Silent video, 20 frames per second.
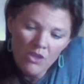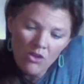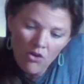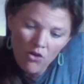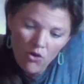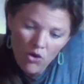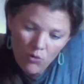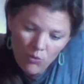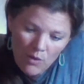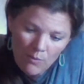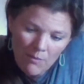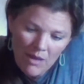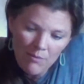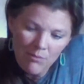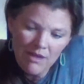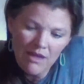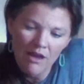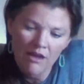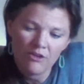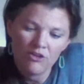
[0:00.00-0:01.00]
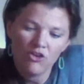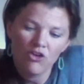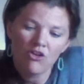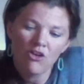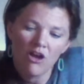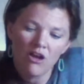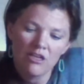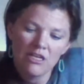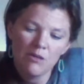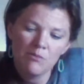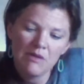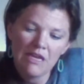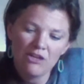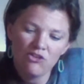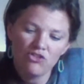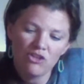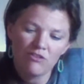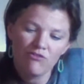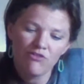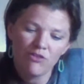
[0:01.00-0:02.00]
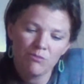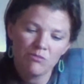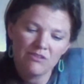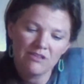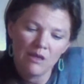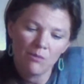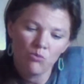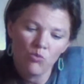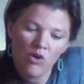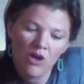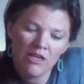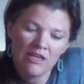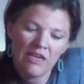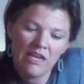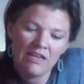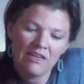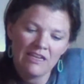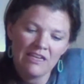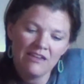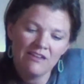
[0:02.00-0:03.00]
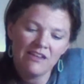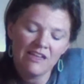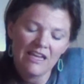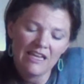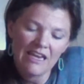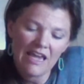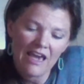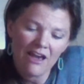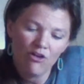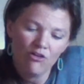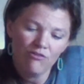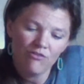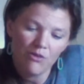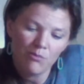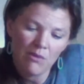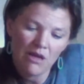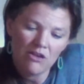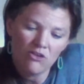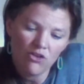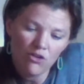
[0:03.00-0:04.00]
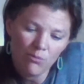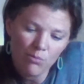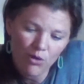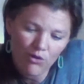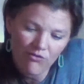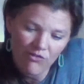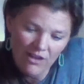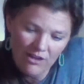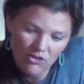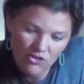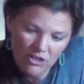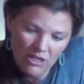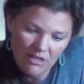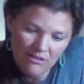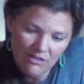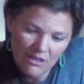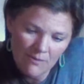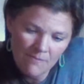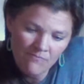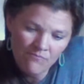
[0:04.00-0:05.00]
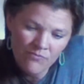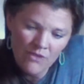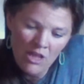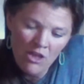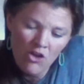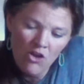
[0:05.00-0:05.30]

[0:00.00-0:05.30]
or we may be under condemnation from someone and need to get out from under perfectionism.